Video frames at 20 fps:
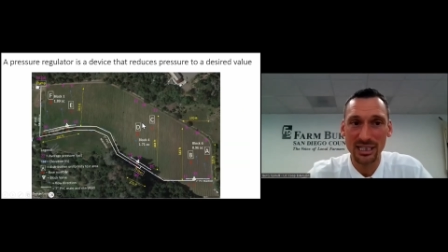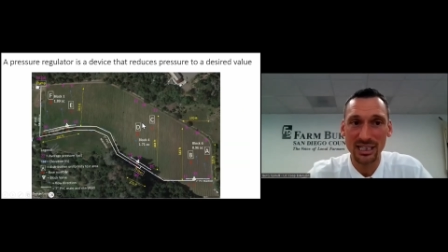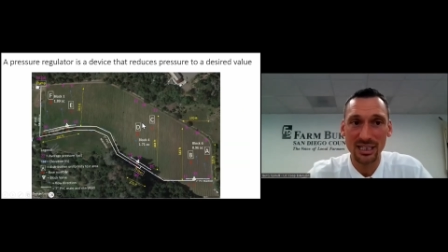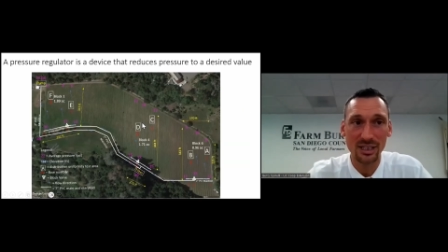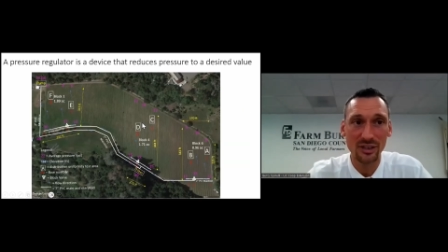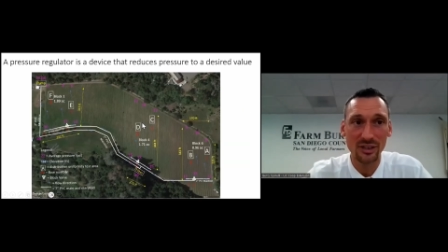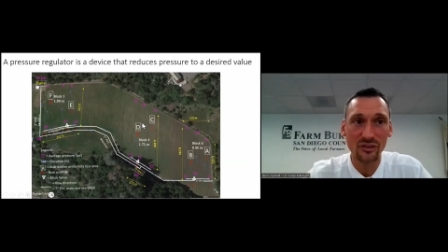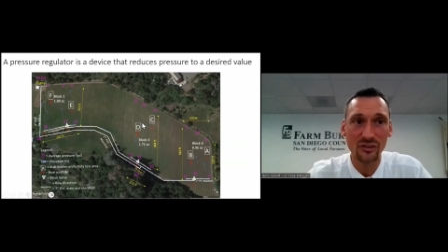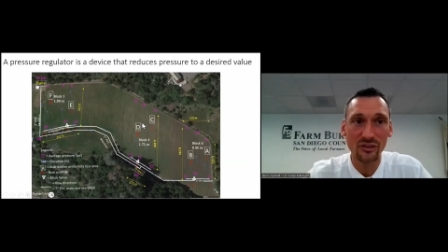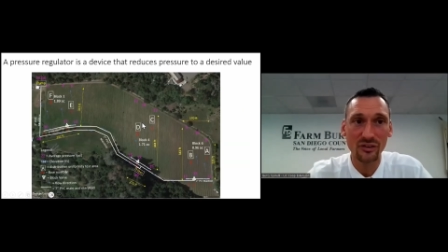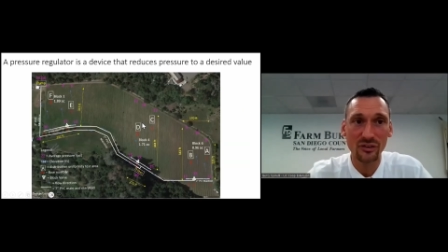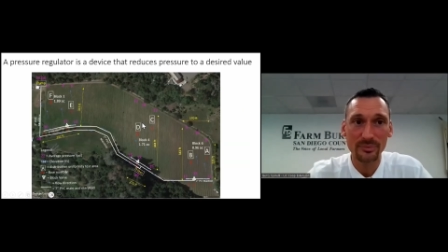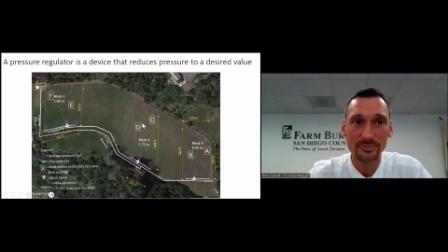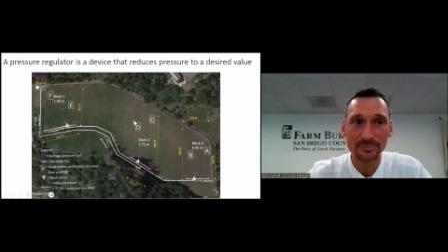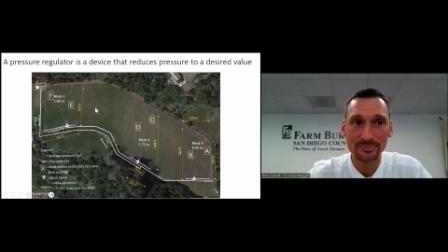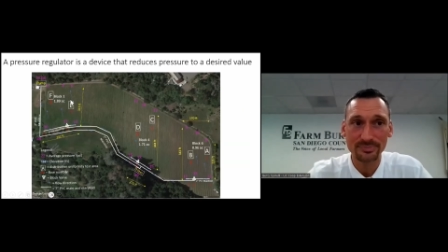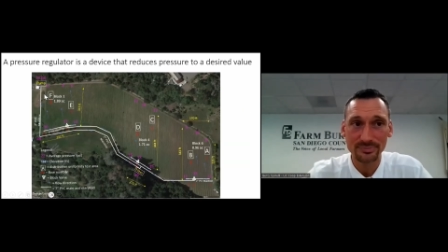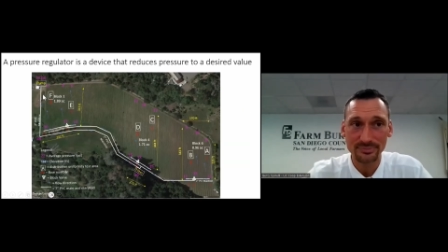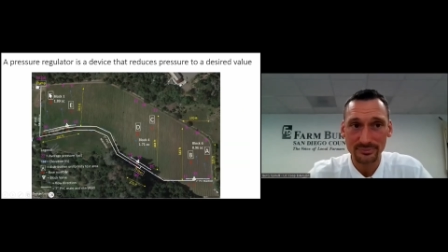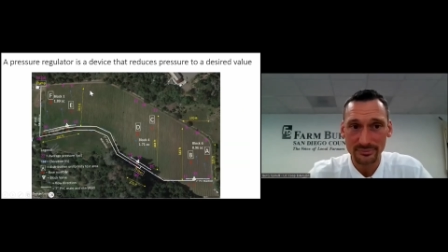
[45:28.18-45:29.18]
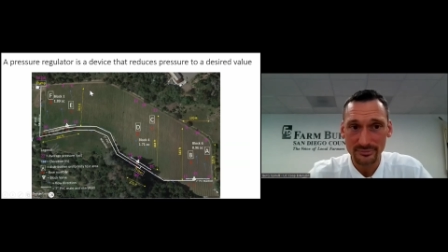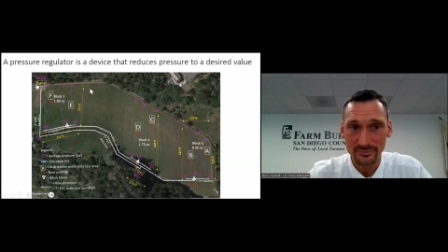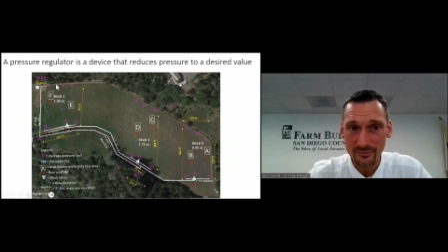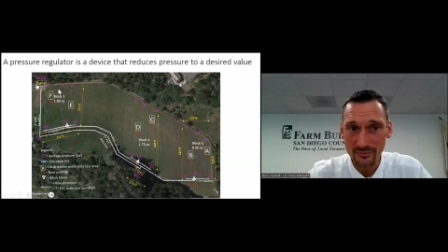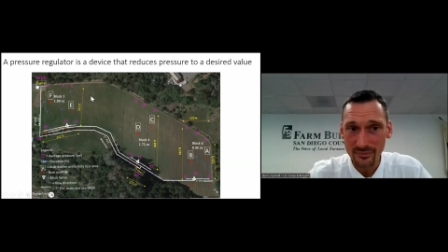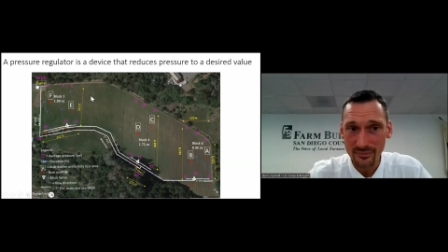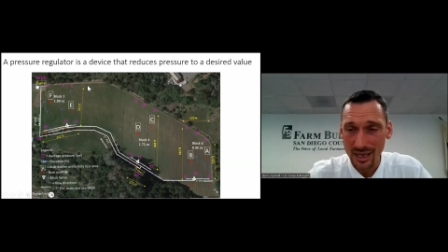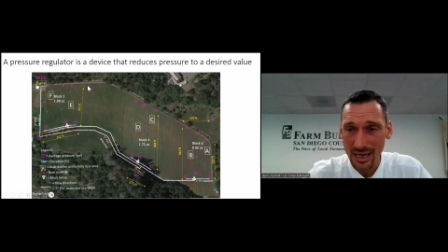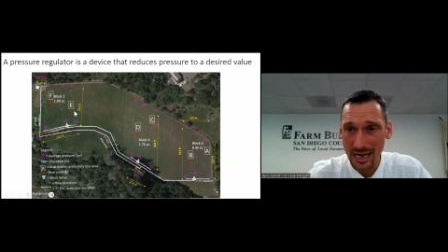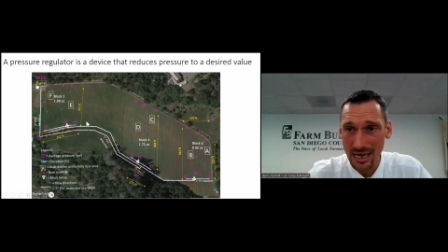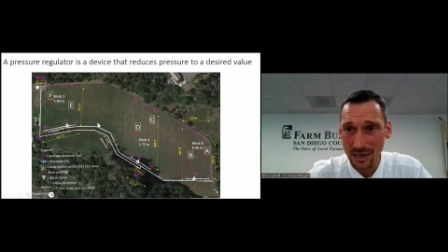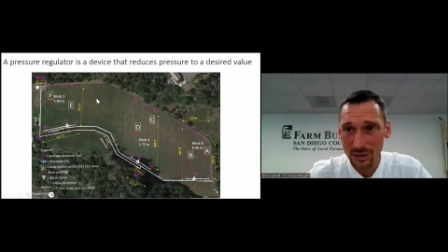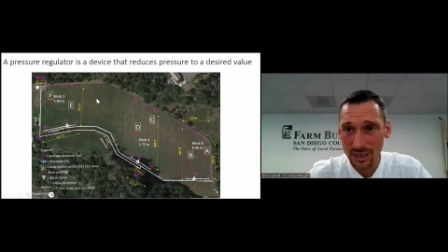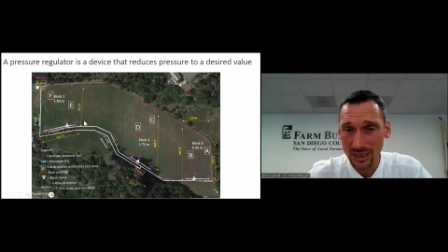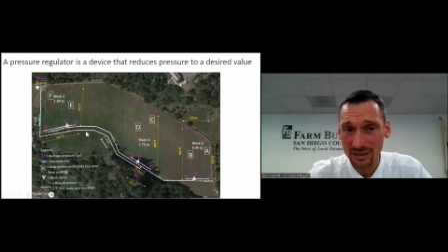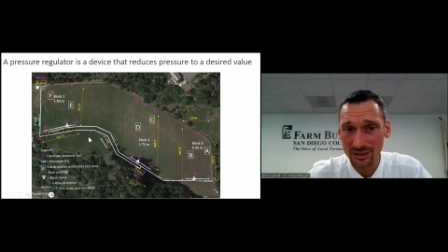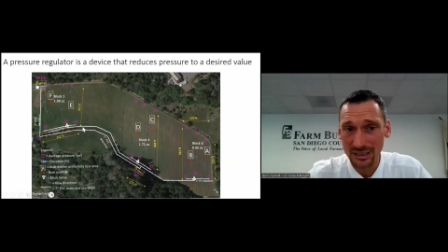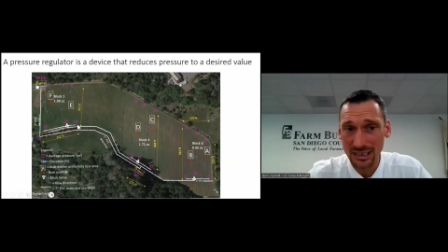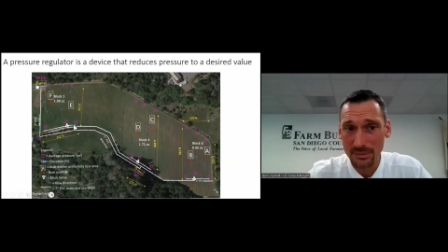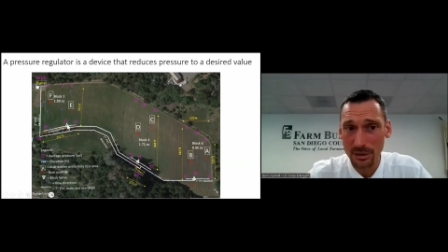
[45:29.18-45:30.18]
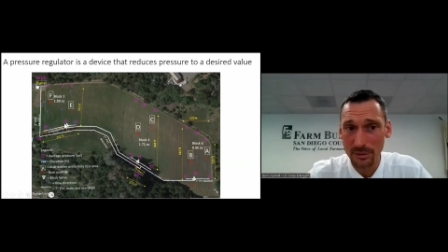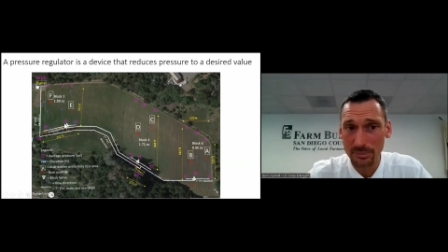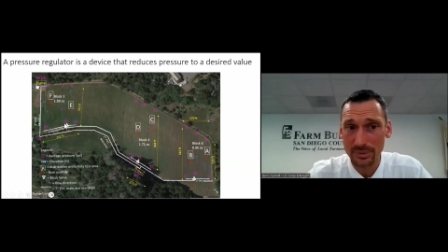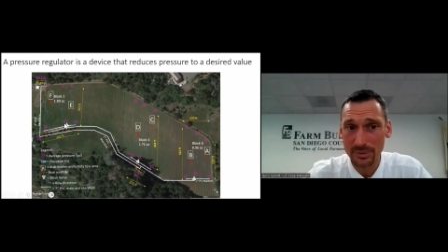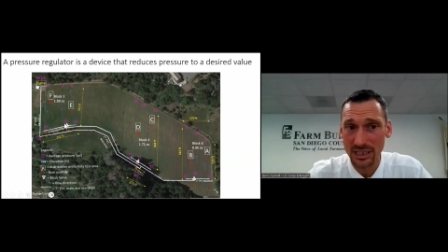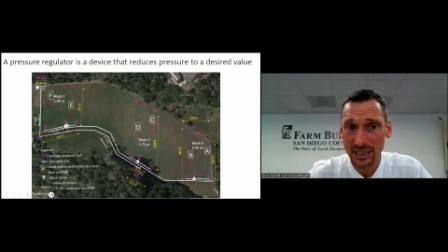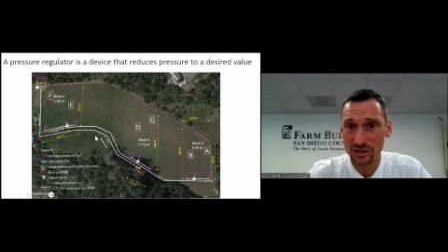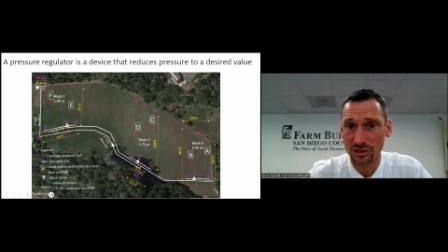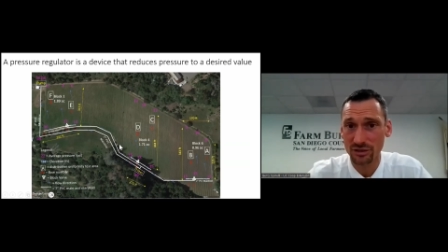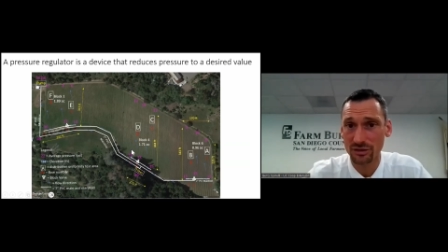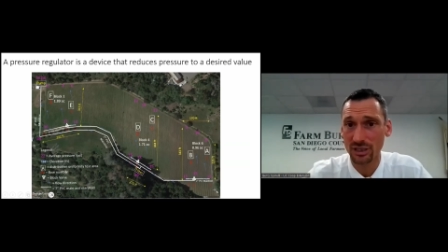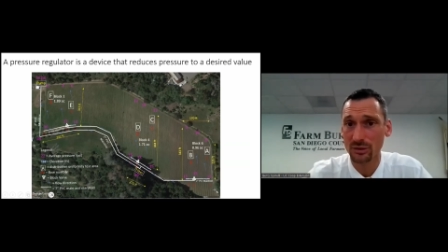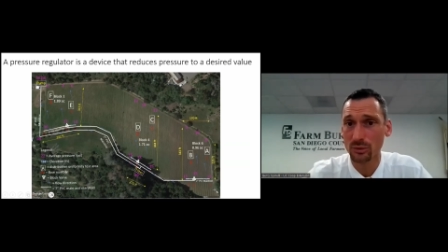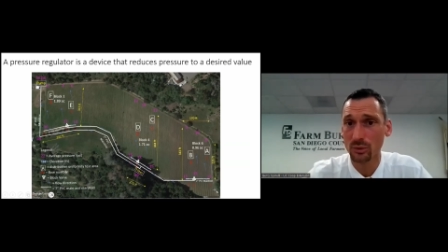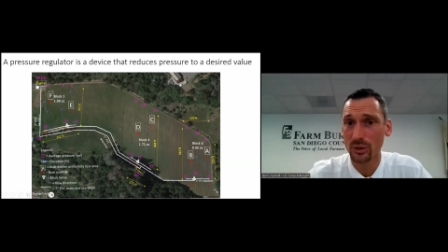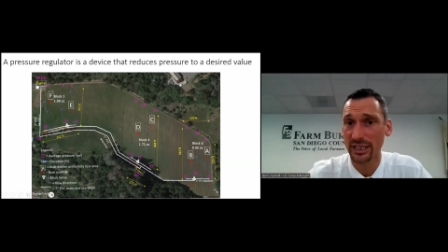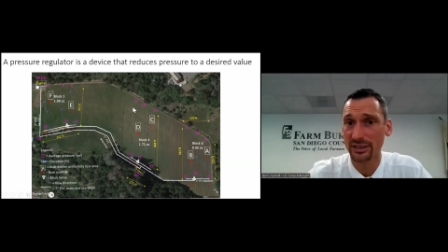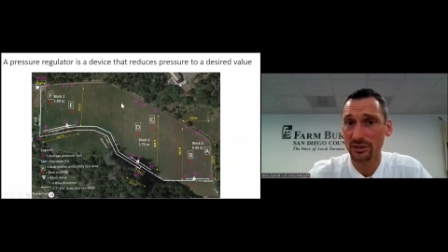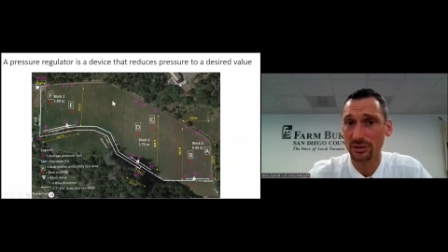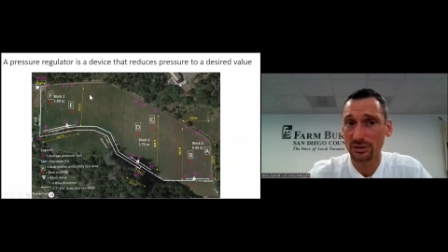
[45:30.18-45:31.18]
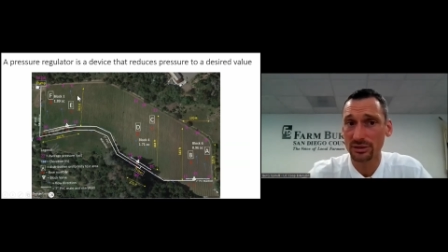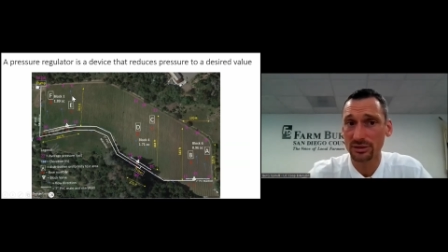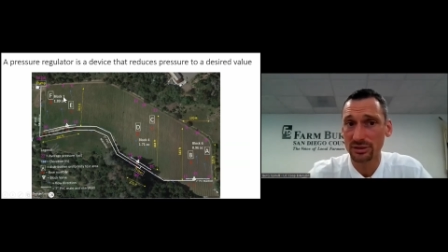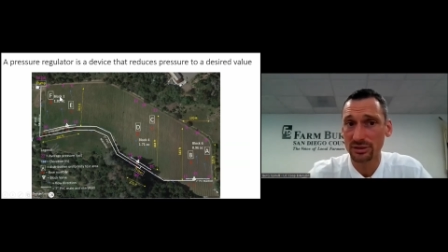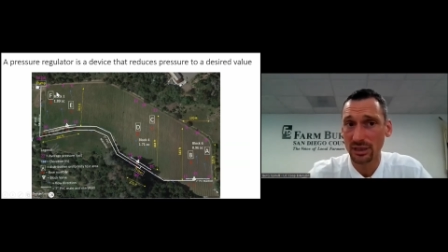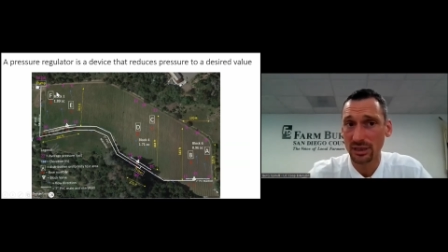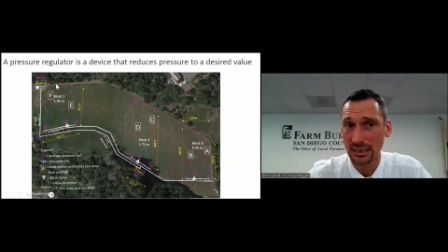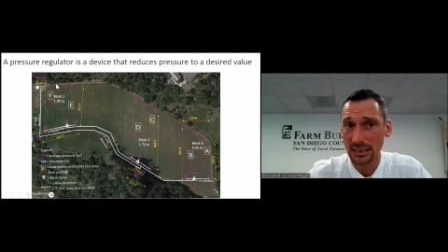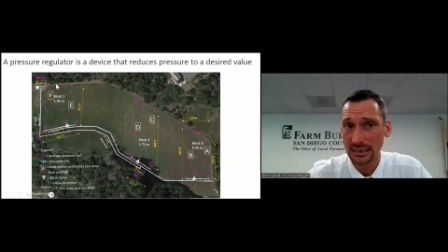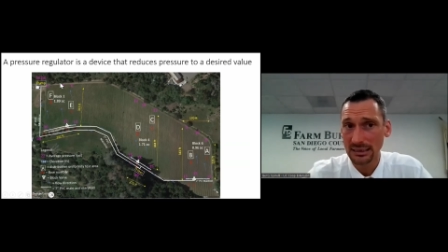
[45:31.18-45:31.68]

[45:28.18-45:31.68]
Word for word: minutes, I want to talk about pressure regulators.